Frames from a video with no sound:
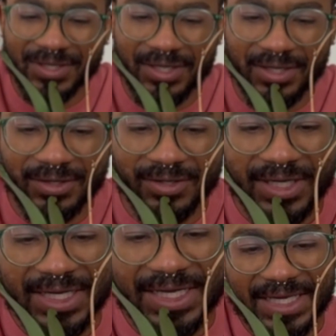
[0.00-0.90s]
here,
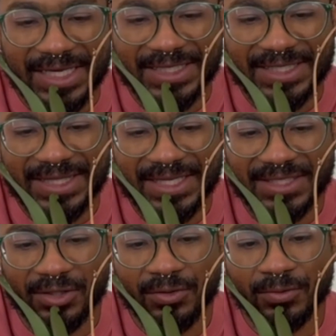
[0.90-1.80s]
is
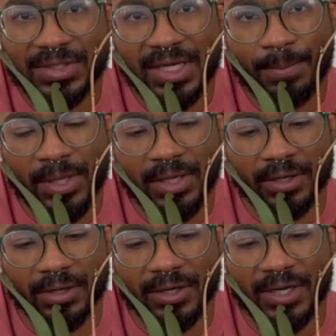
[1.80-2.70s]
this little tip here.